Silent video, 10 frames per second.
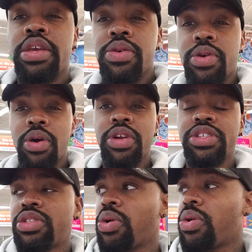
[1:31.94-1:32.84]
you go to
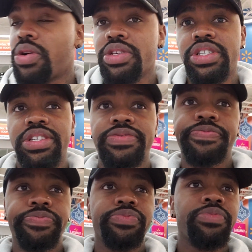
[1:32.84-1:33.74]
stores,
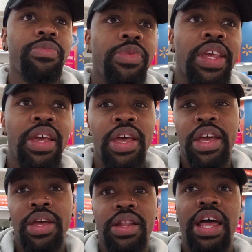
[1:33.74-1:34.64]

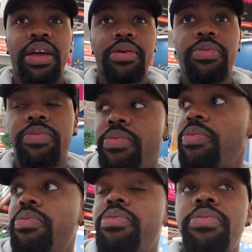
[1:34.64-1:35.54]
like
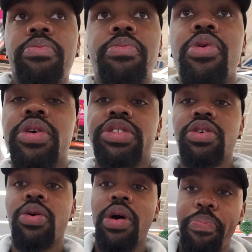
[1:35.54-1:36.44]
more
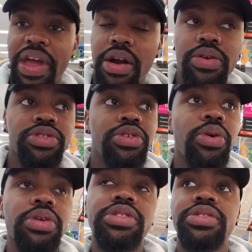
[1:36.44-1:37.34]
so apparel
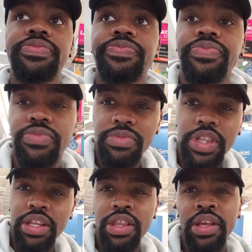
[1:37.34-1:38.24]
stores,
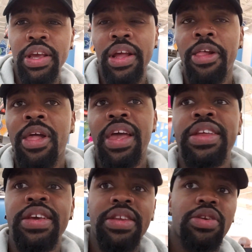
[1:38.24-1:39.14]

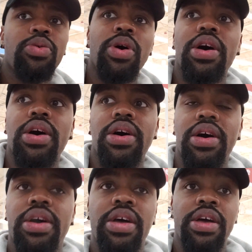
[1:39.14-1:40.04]
and then you uh,
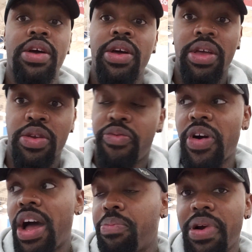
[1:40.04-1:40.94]
you
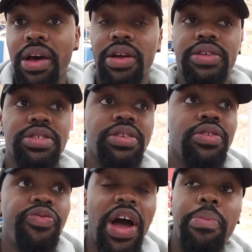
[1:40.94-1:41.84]
find products.
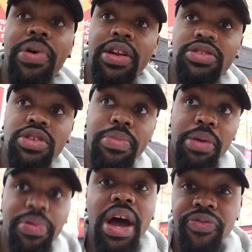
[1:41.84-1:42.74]
You find products you can
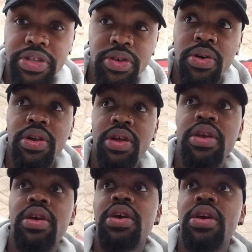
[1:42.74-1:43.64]
make profits on.
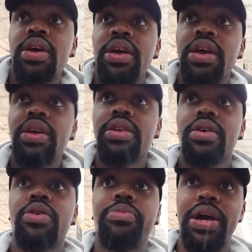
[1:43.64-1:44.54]
And
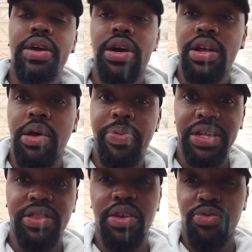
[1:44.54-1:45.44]
oh my God, I
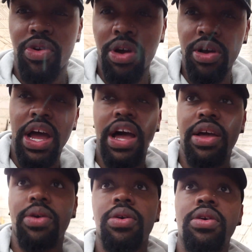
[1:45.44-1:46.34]
picked the wrong
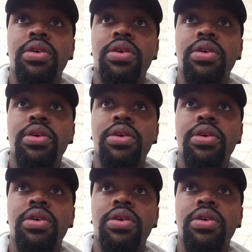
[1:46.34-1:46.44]
aisle.